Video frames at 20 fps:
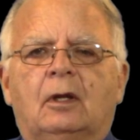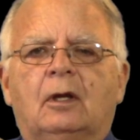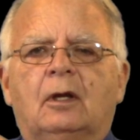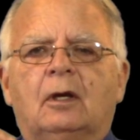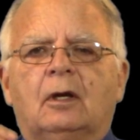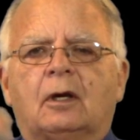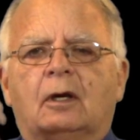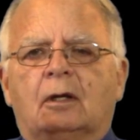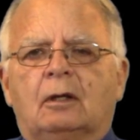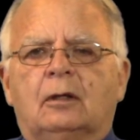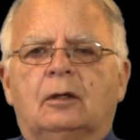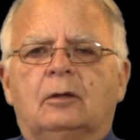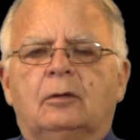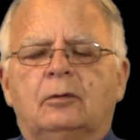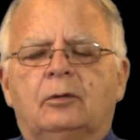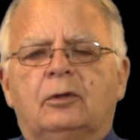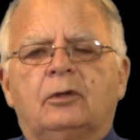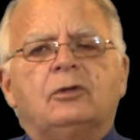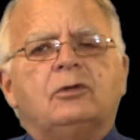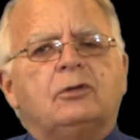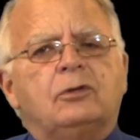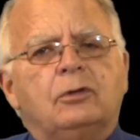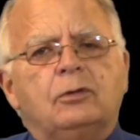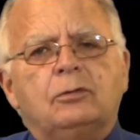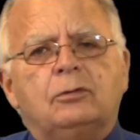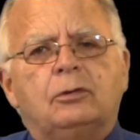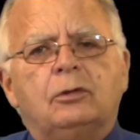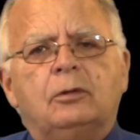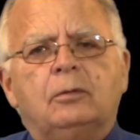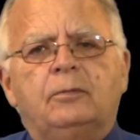Hello, this
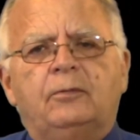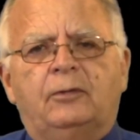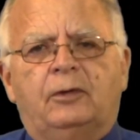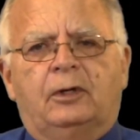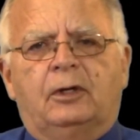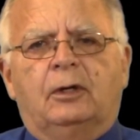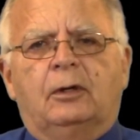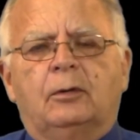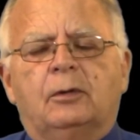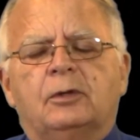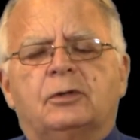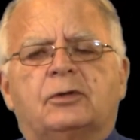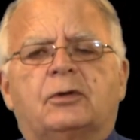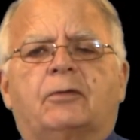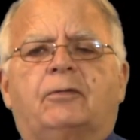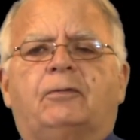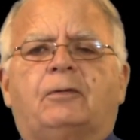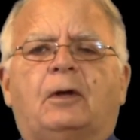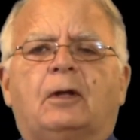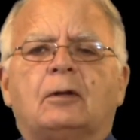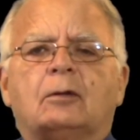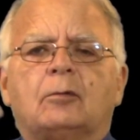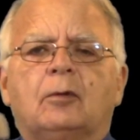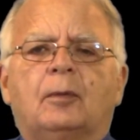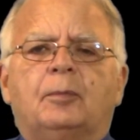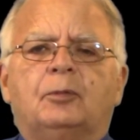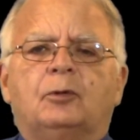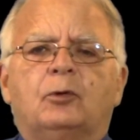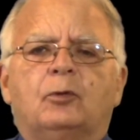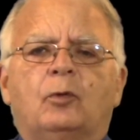YouTube video is a follow-up
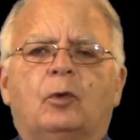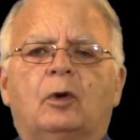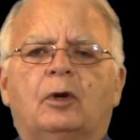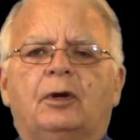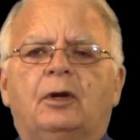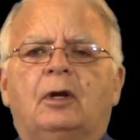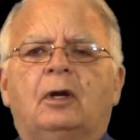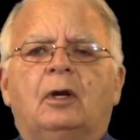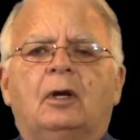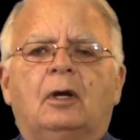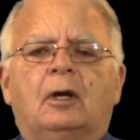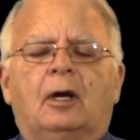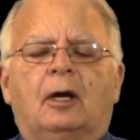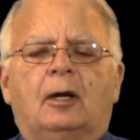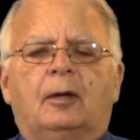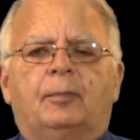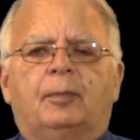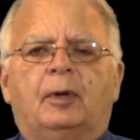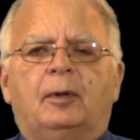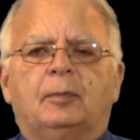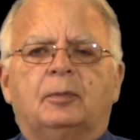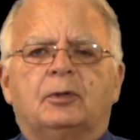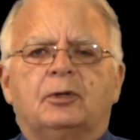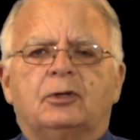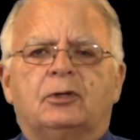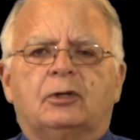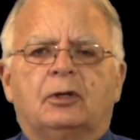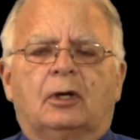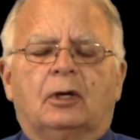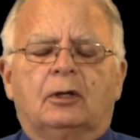to one I published
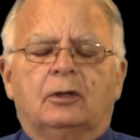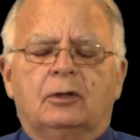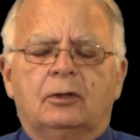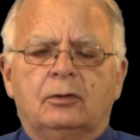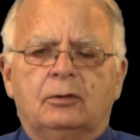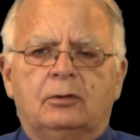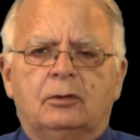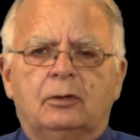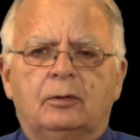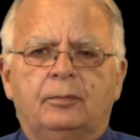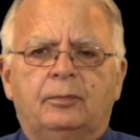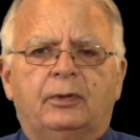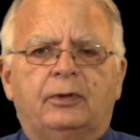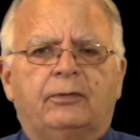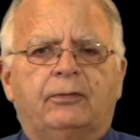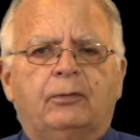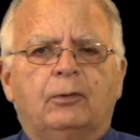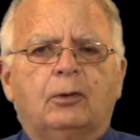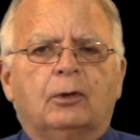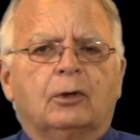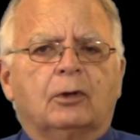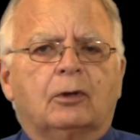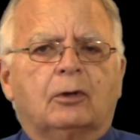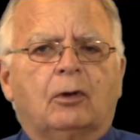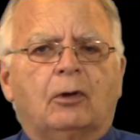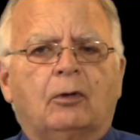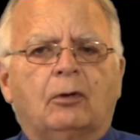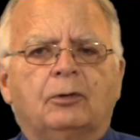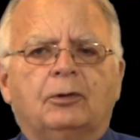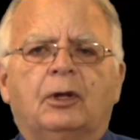on YouTube before
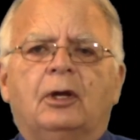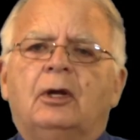called